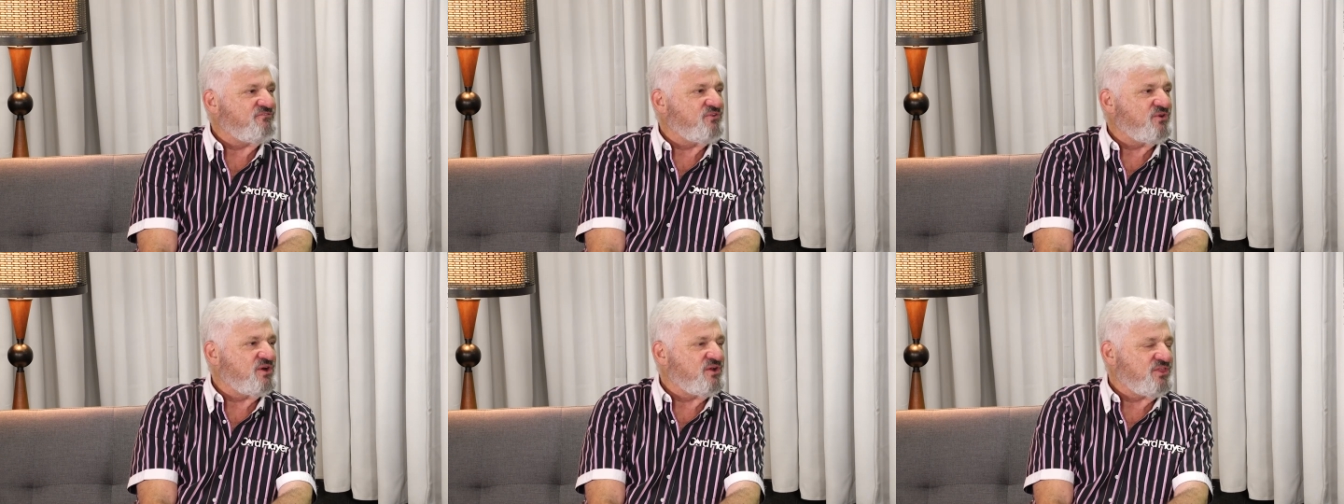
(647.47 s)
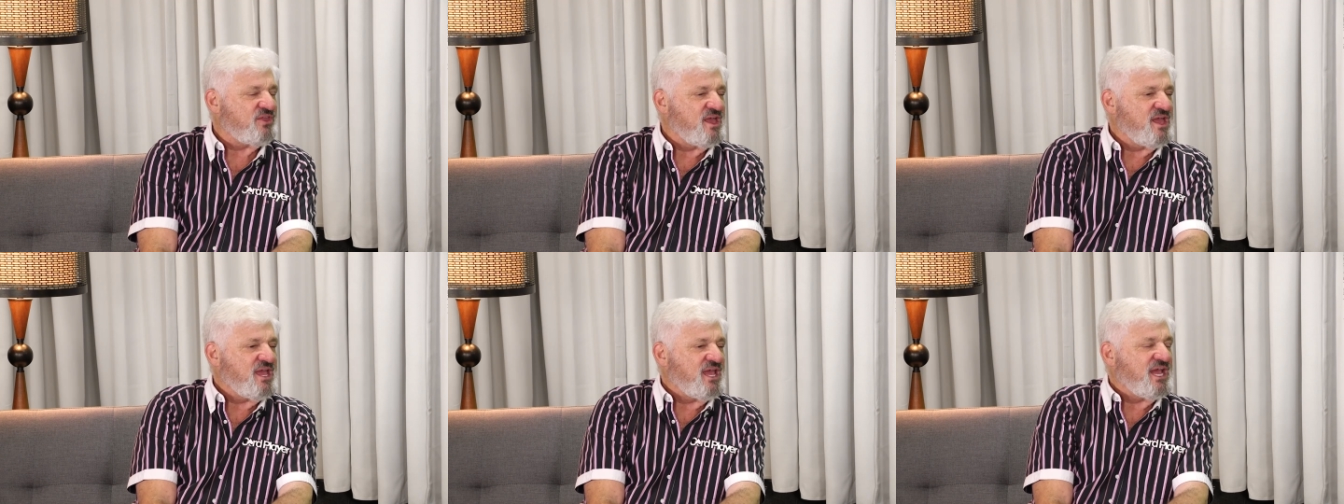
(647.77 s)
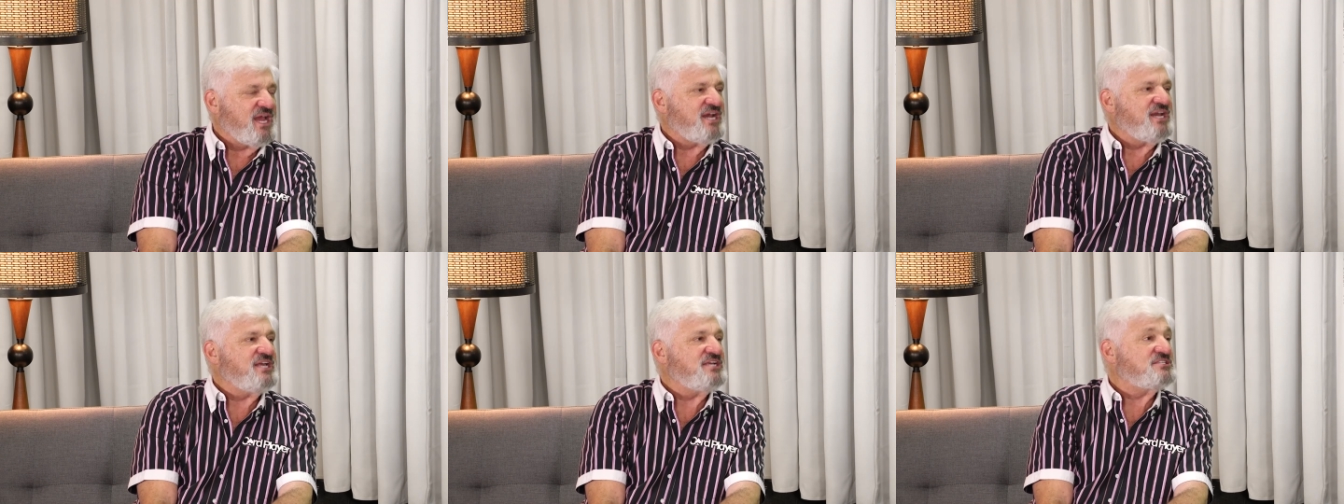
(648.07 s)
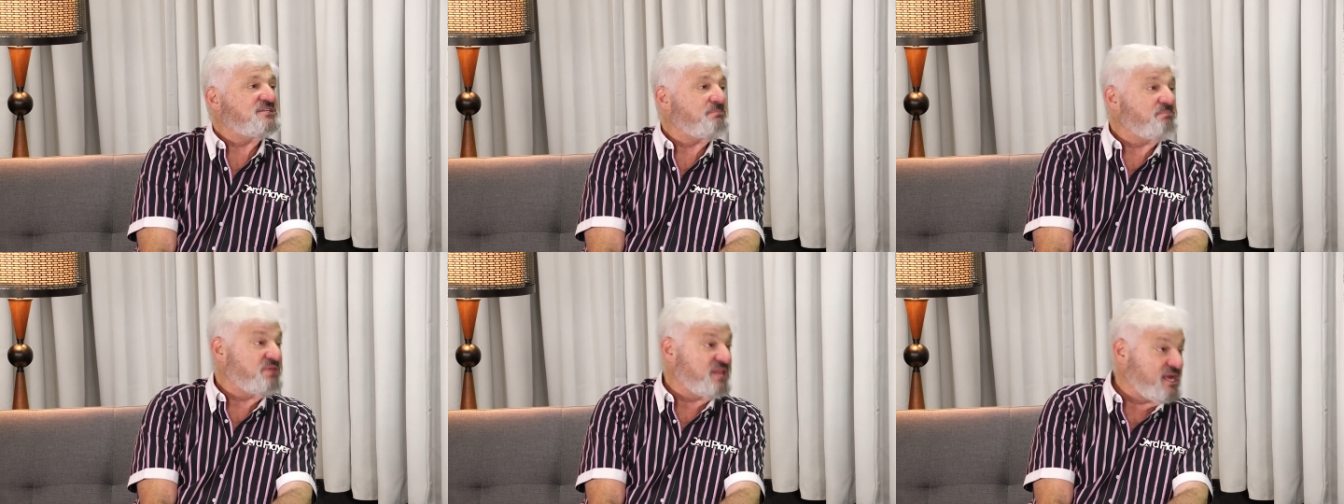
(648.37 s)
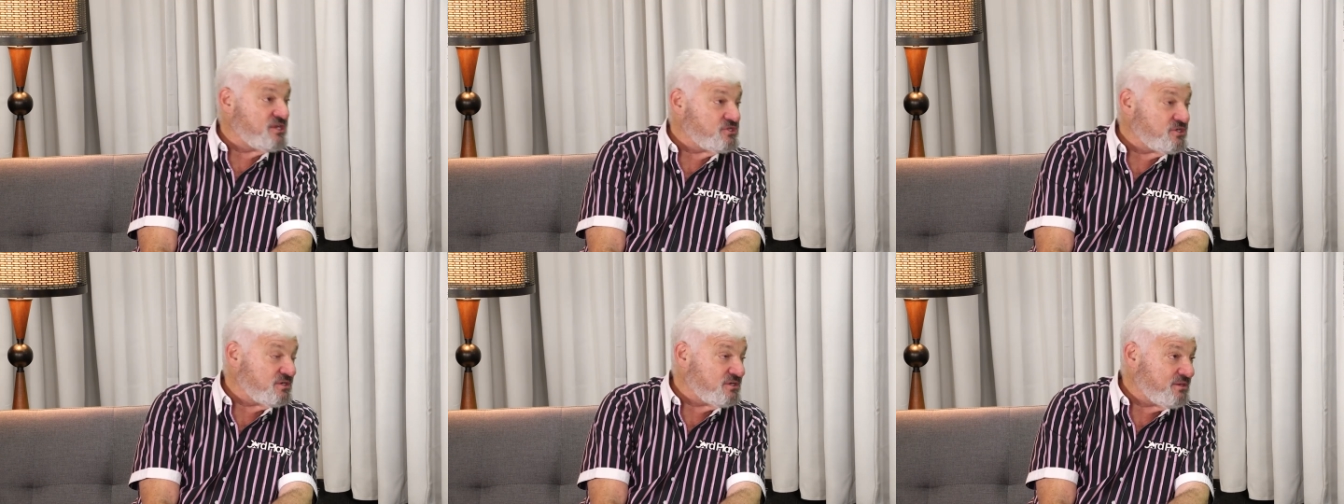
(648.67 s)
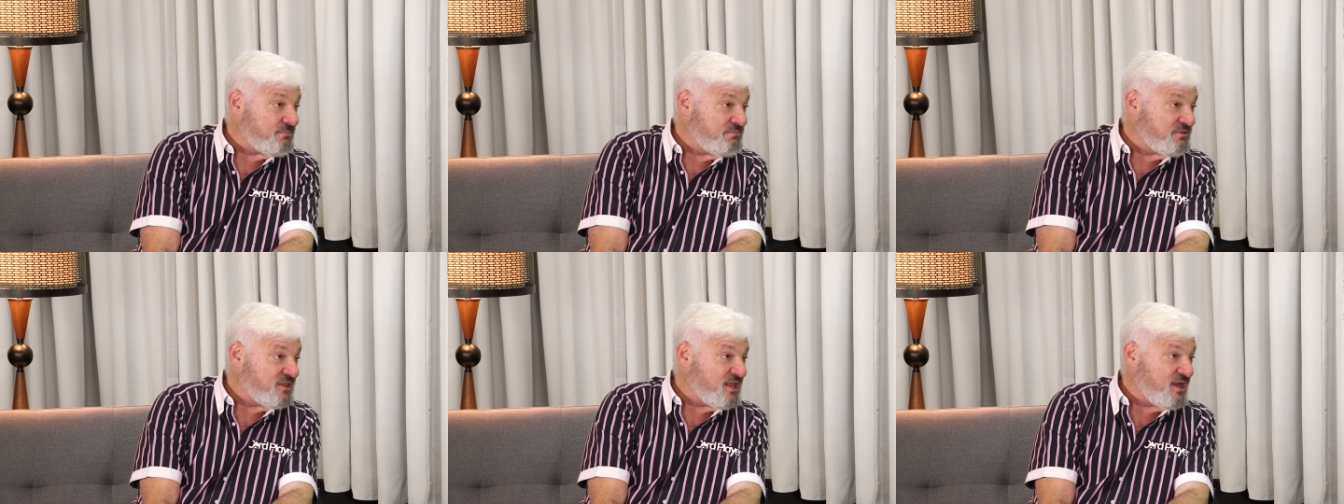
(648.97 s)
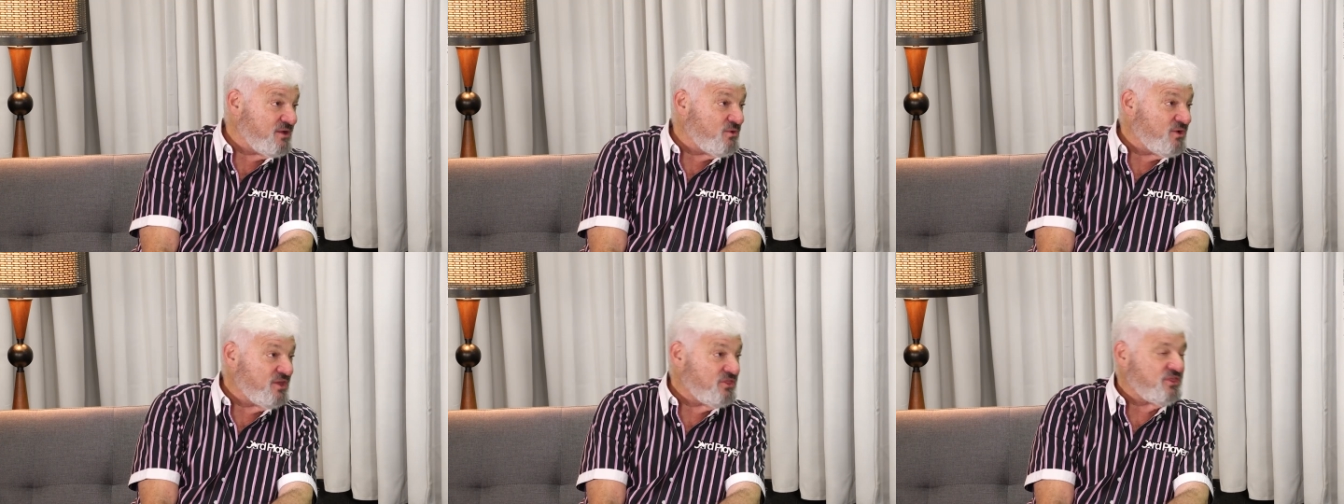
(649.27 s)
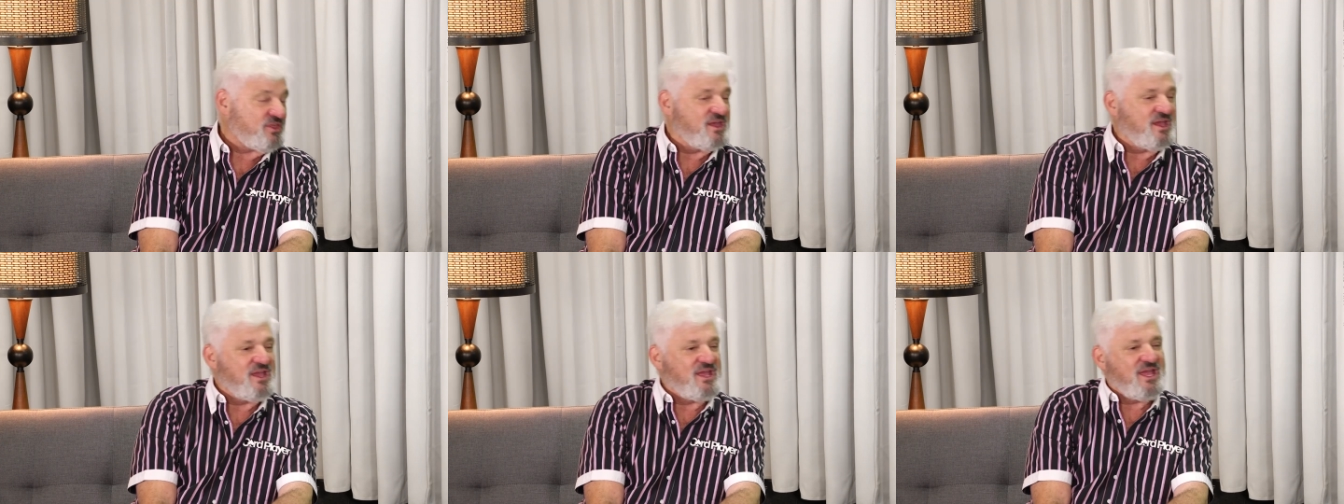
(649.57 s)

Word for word: forth, and he's a pleasure to play with,